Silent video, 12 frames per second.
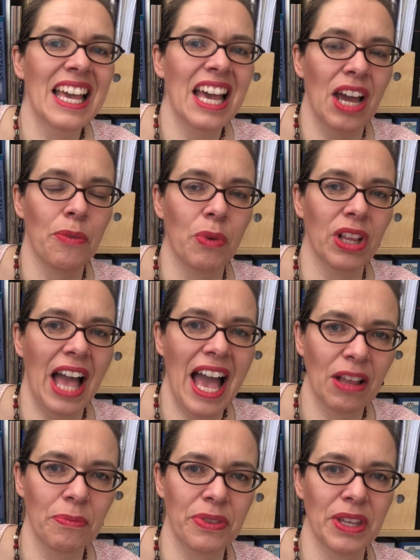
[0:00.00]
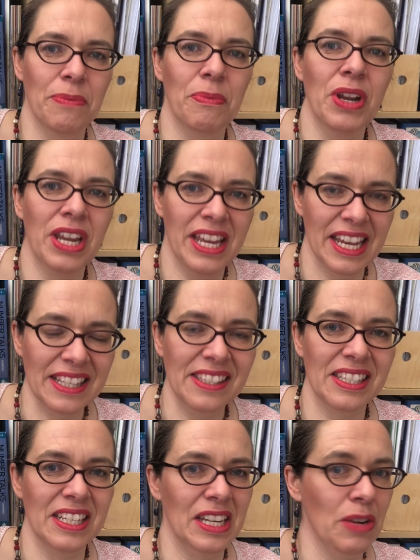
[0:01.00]
and will help them
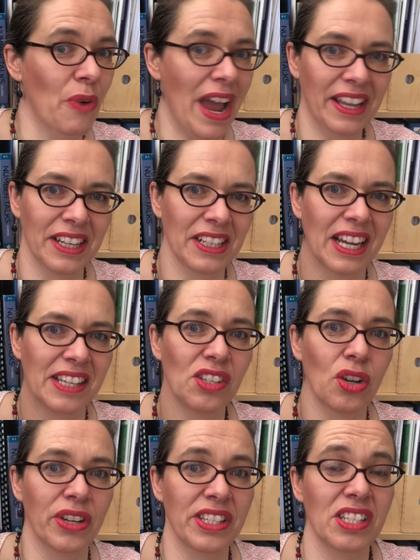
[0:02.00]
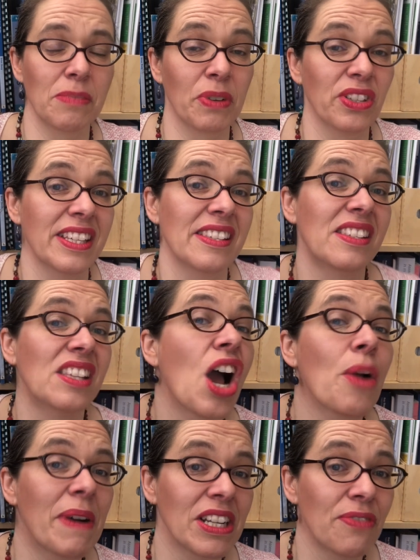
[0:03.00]
instantly recognise coins just because it's so
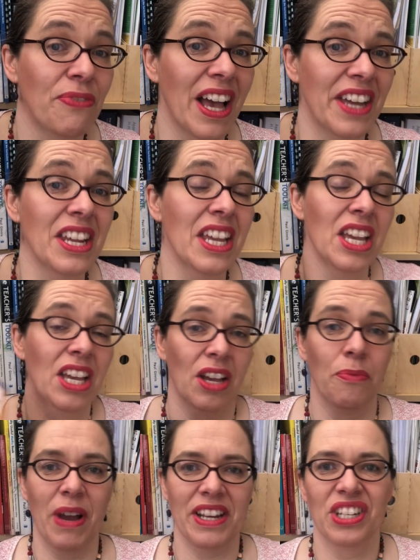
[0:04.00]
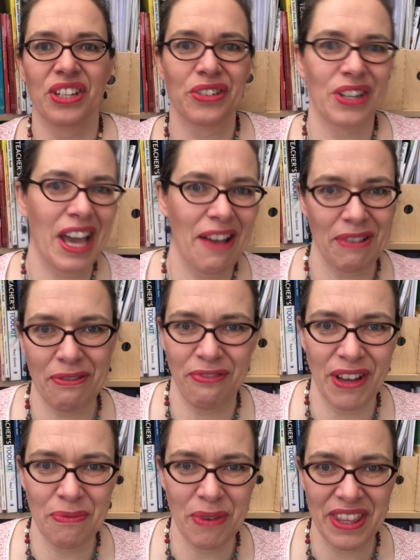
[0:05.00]
much fun. And when children are having
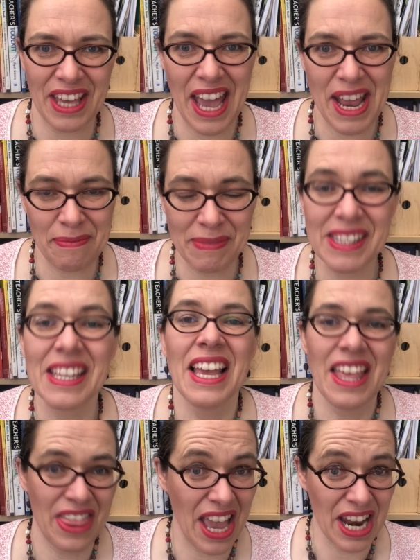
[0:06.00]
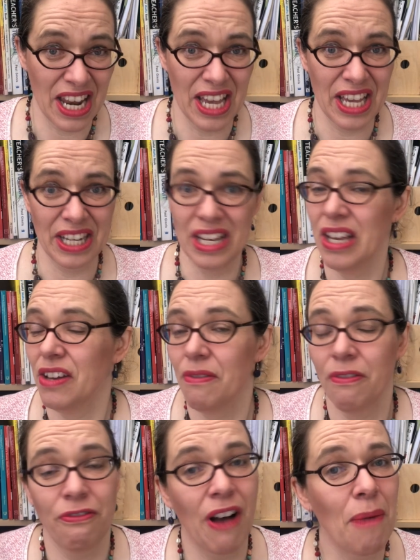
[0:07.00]
fun with games, they learn
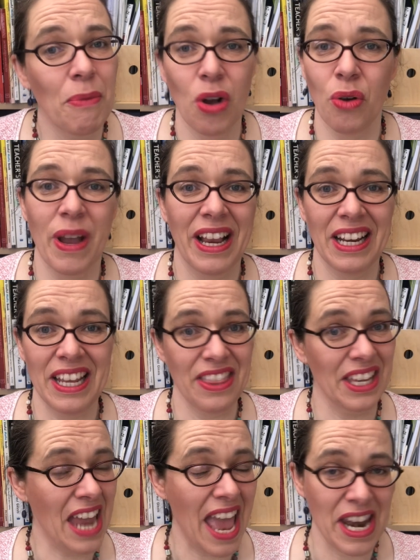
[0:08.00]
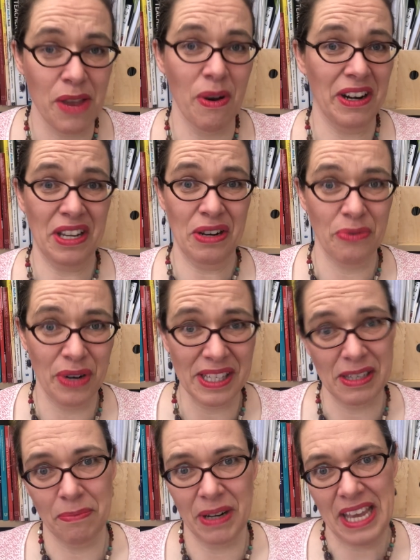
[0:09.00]
far more quickly than anyone can
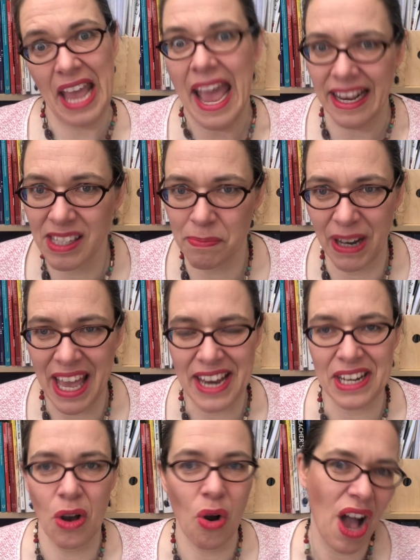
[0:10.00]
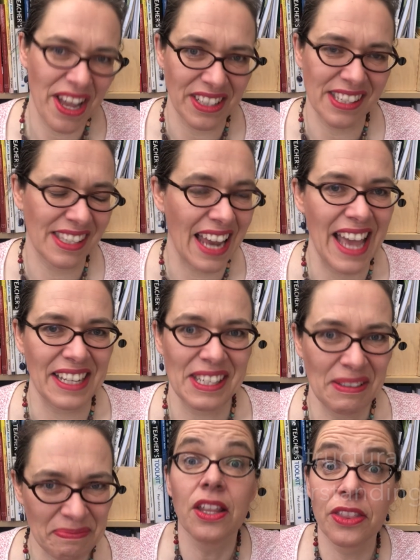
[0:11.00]
reasonably explain or understand.
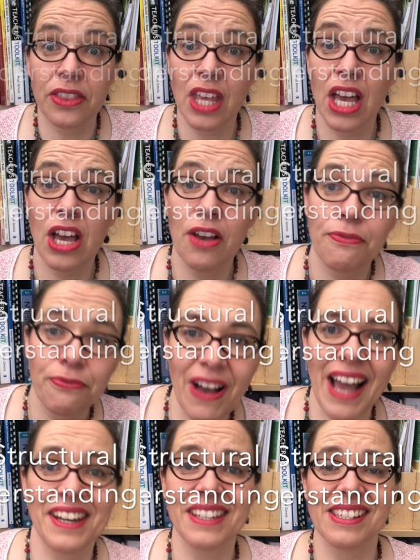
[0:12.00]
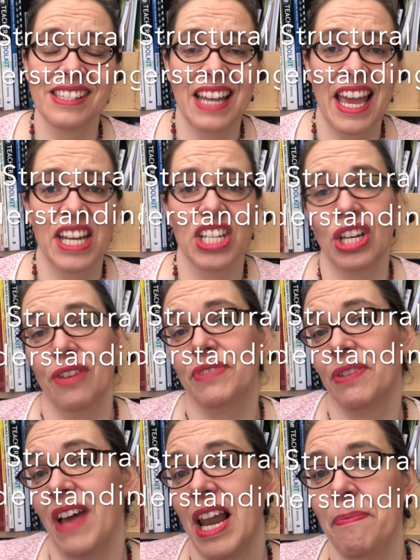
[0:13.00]
The final stage of
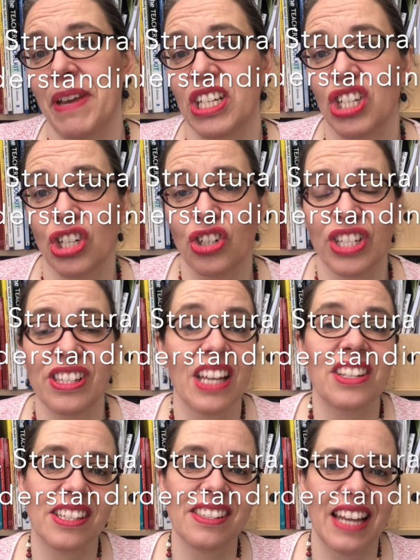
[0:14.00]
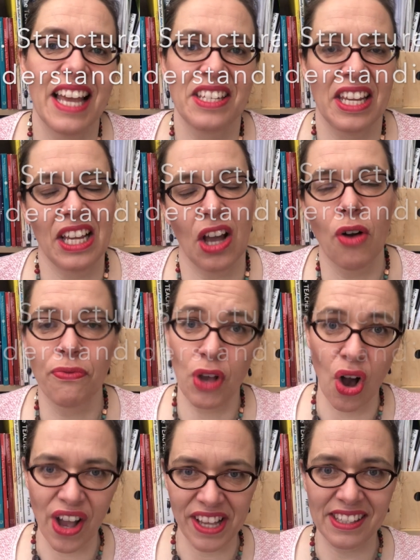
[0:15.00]
developing children's understanding of
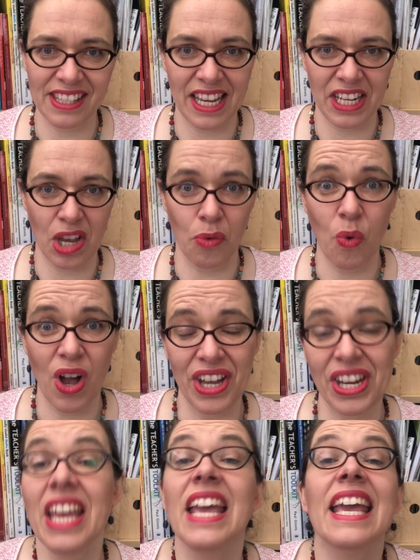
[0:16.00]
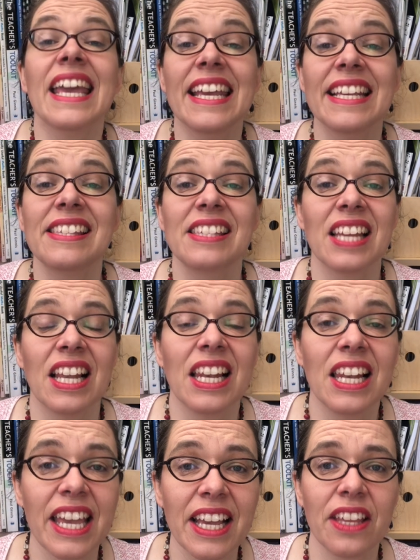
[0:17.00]
coins in Year 1 is to
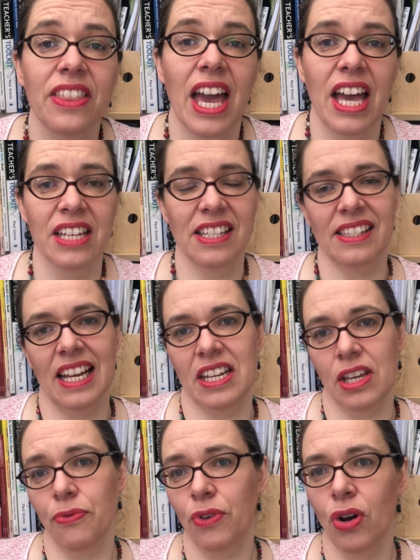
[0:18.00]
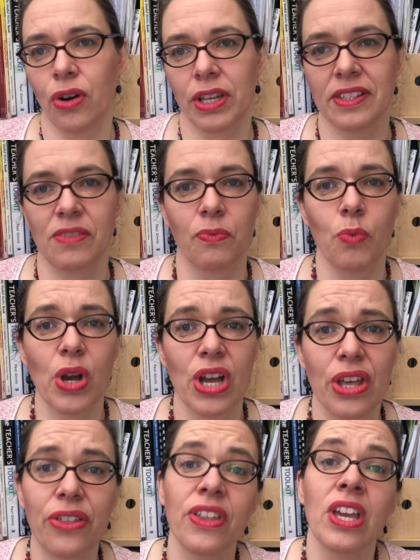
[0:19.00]
link their understanding of coins'
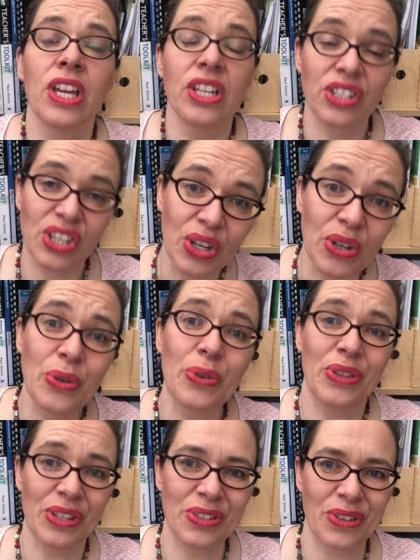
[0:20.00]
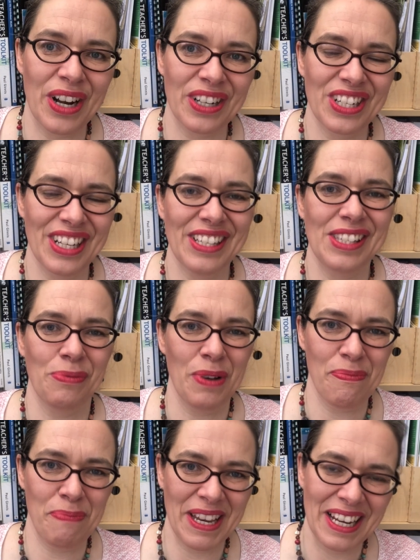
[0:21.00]
worth to the structures
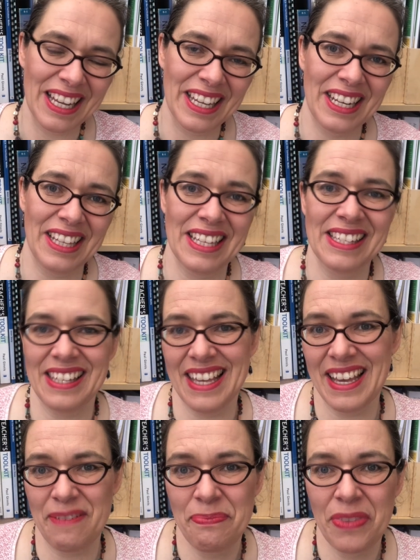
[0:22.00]
we've been learning this year.